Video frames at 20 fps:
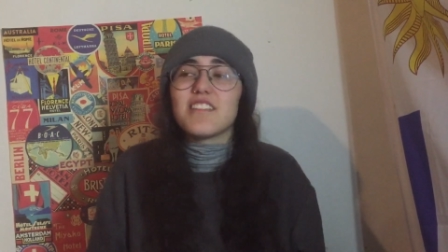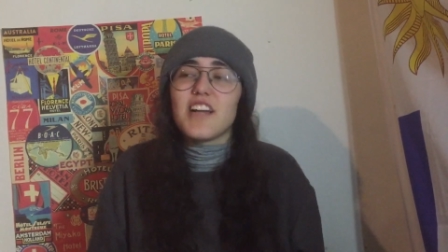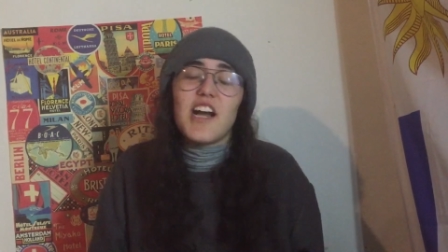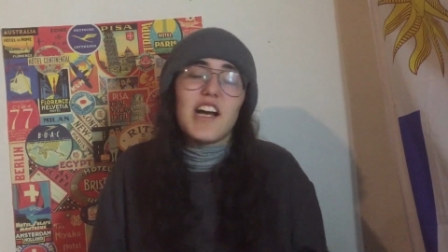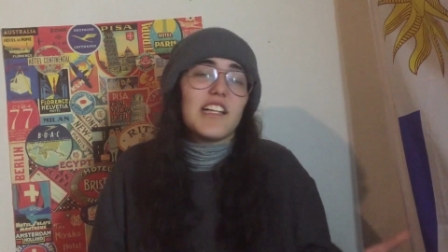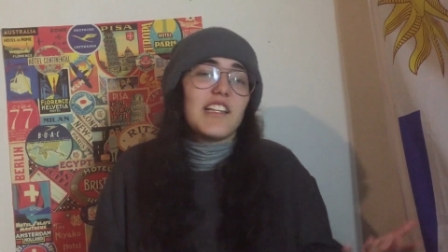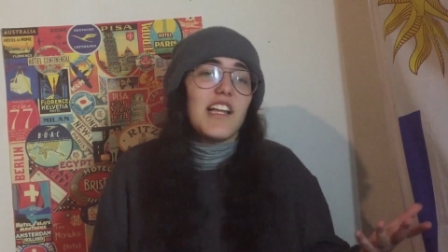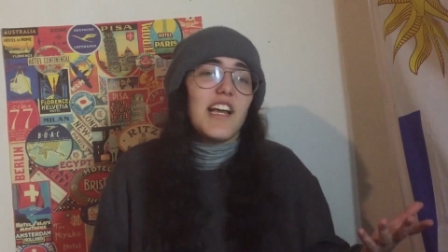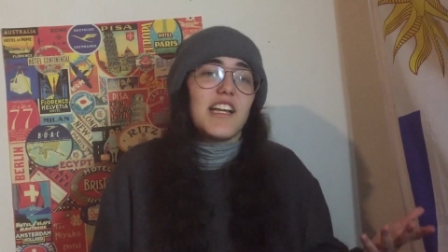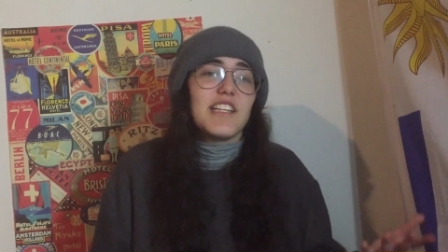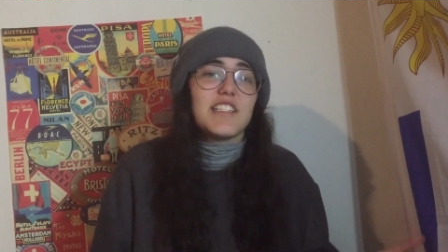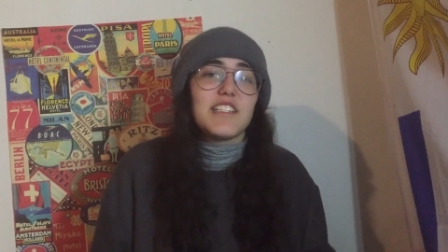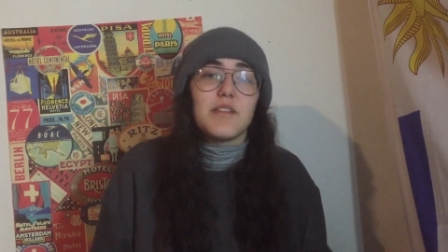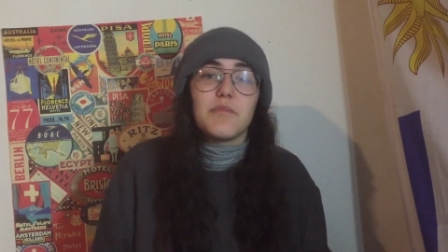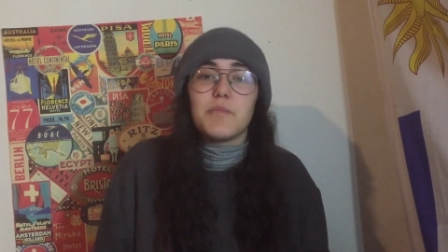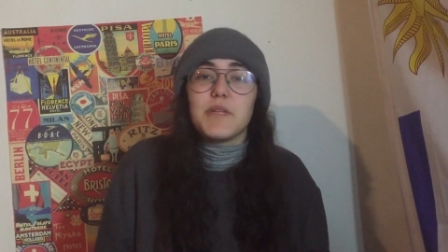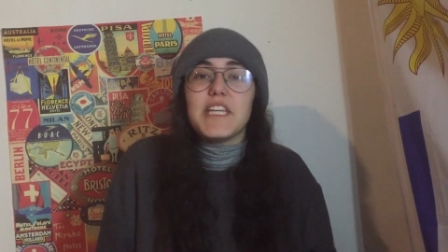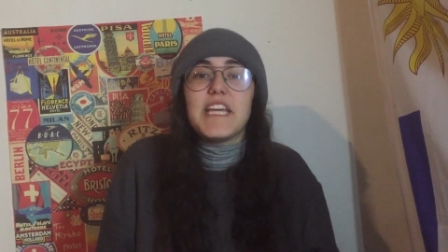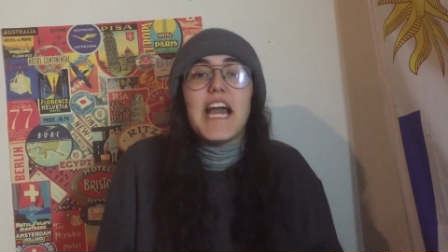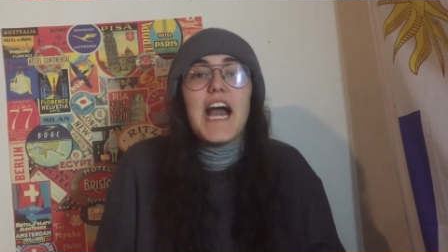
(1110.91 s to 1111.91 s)
taglines
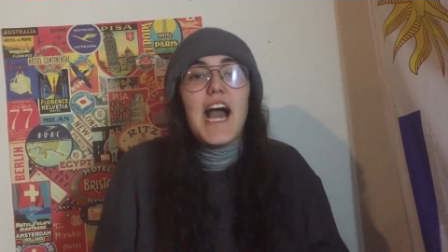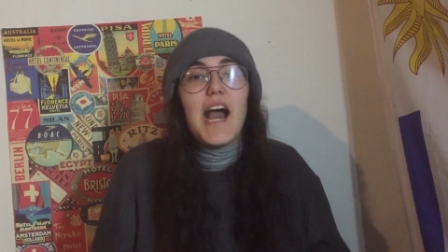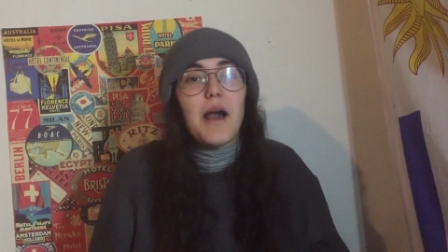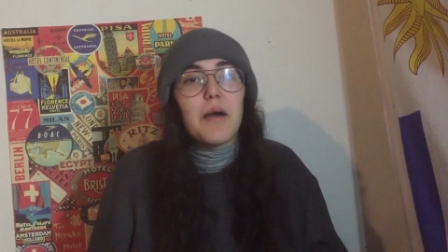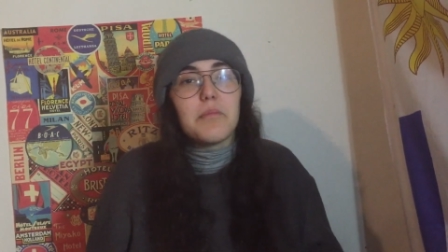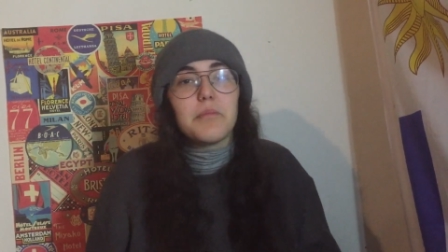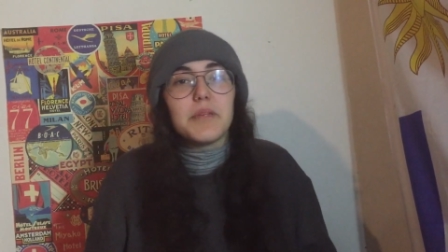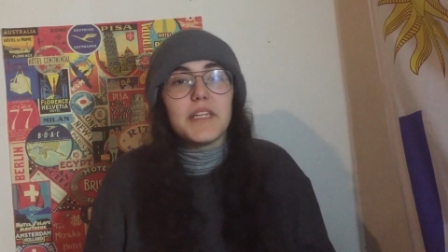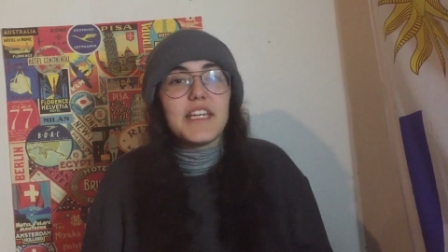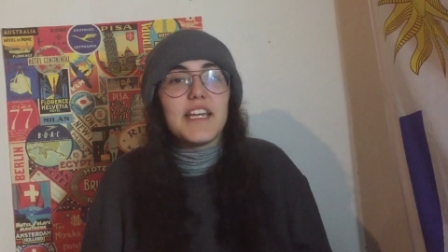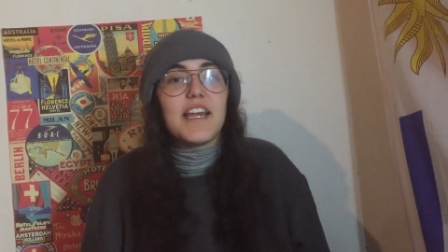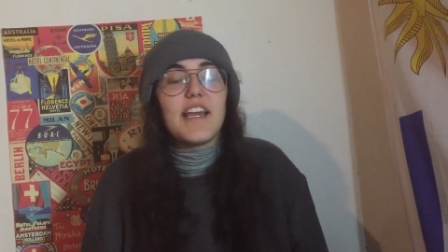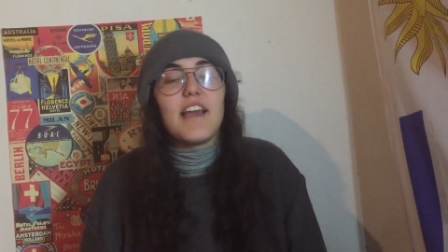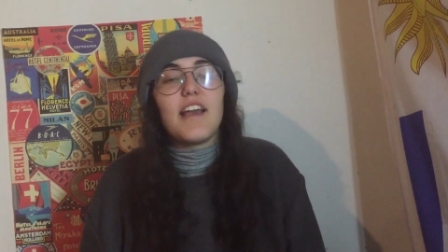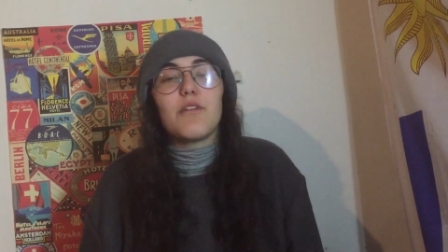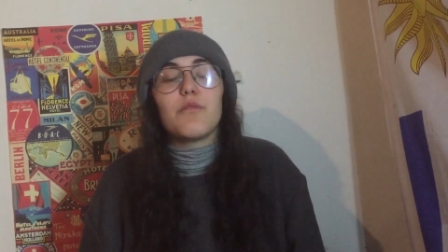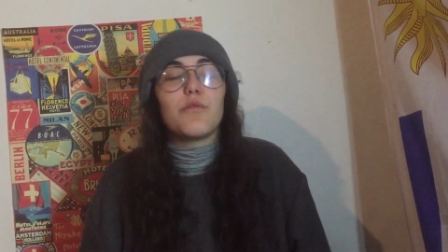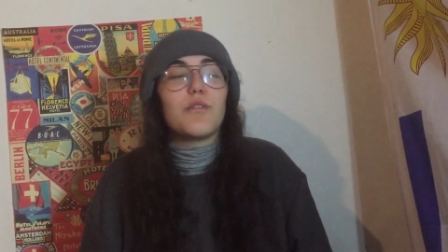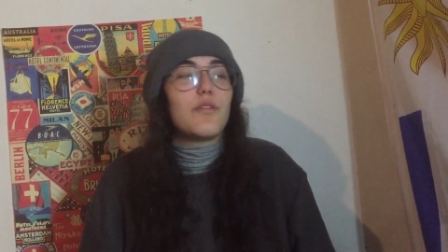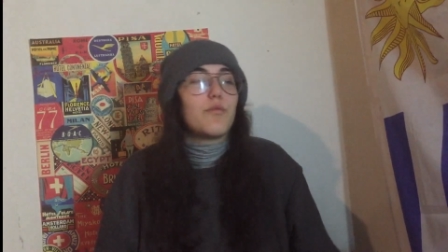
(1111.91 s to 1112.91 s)
and be happy.
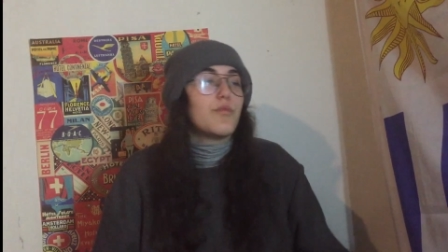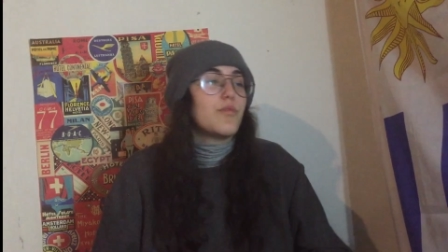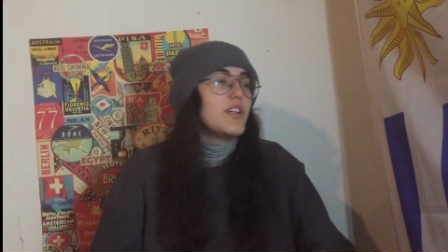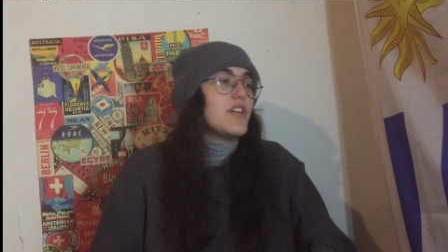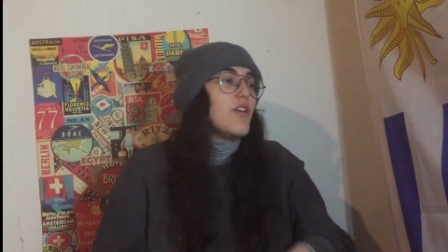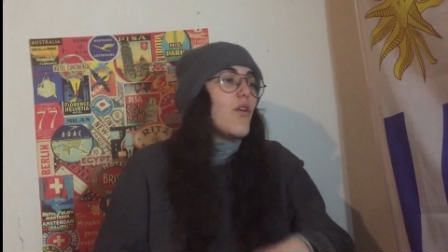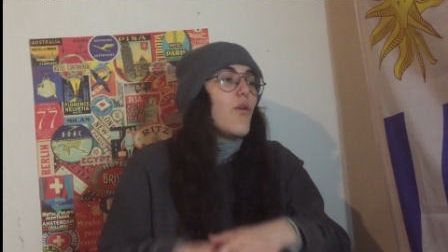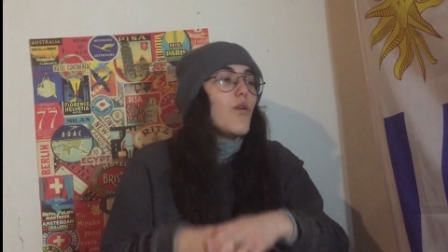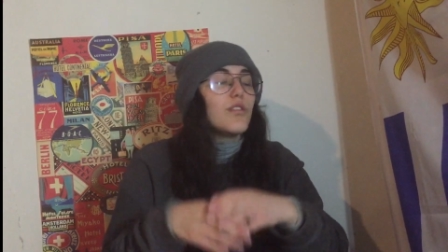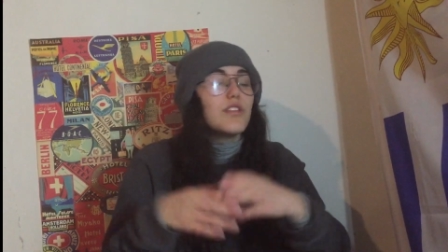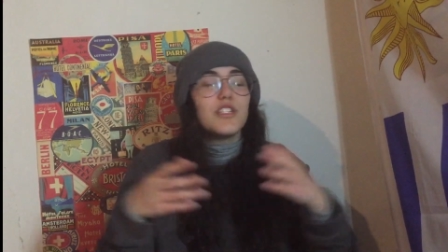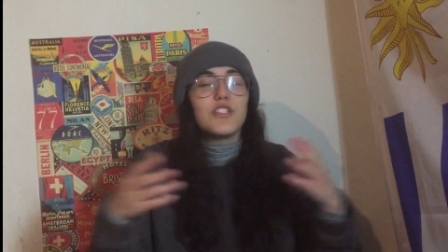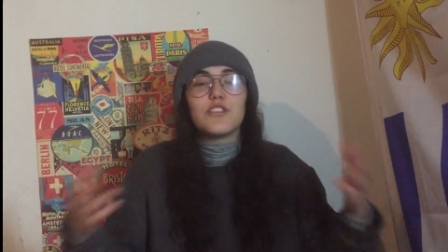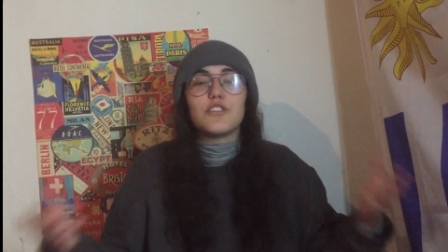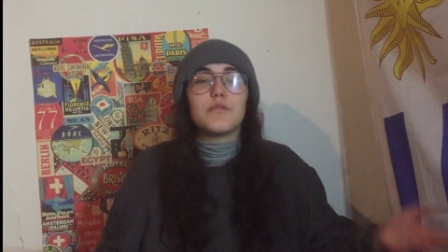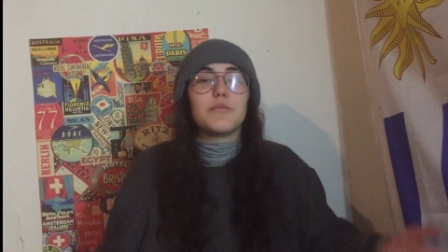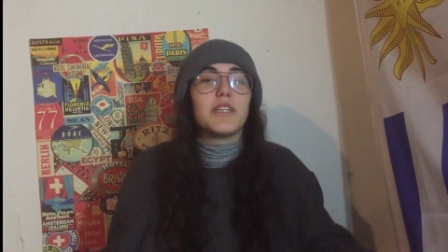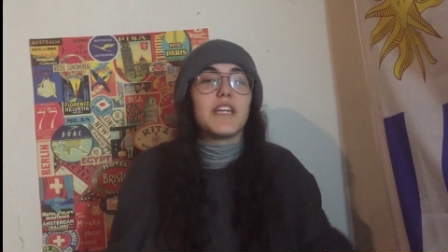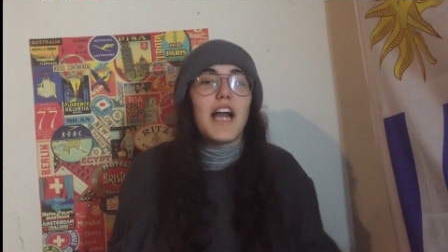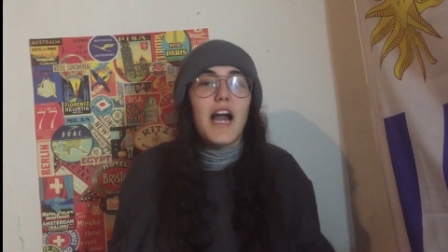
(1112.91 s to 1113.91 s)
We all need
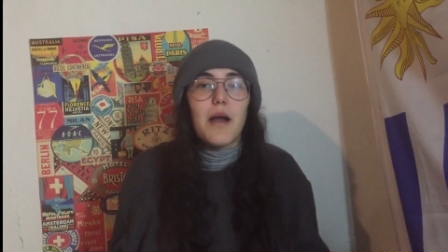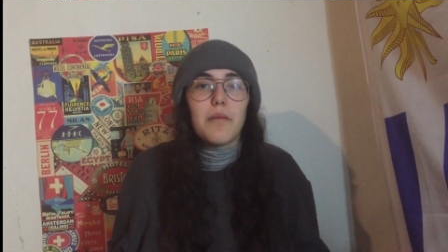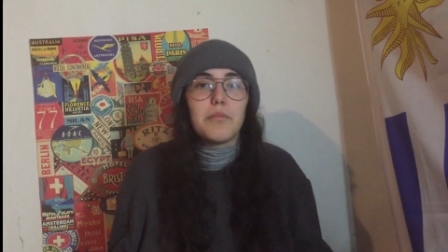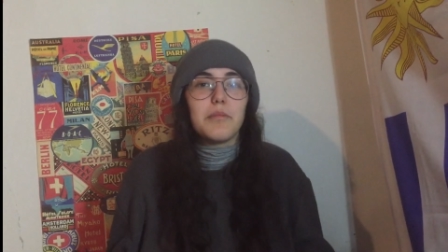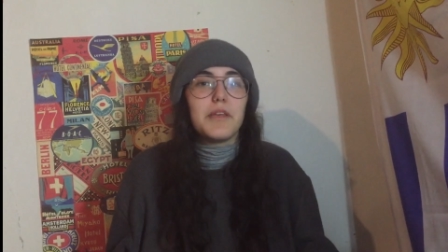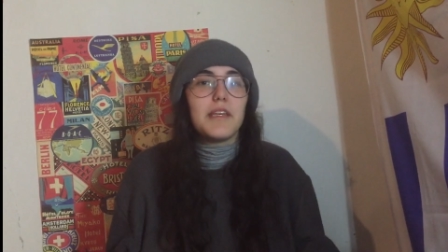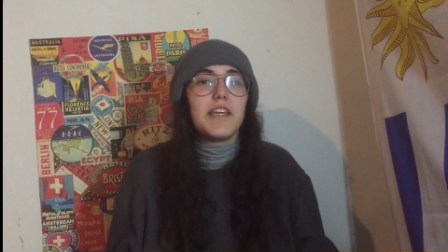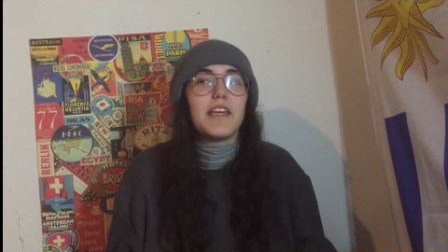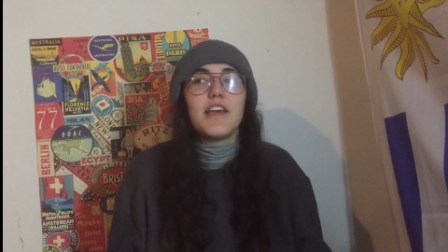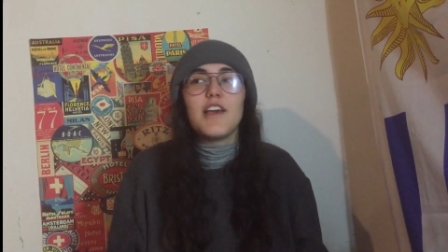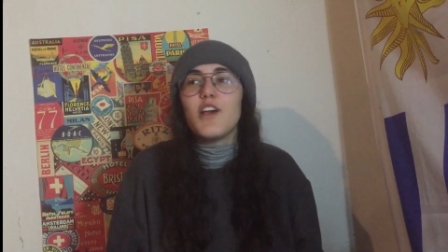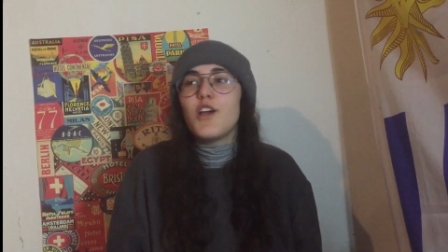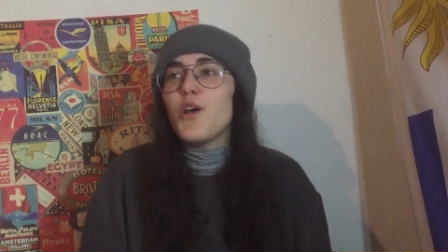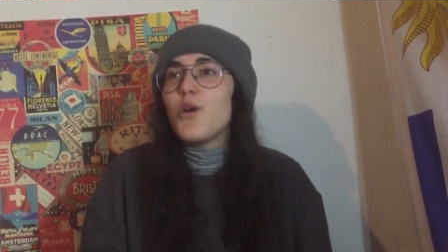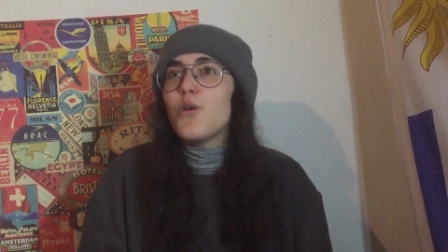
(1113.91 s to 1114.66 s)
to be happy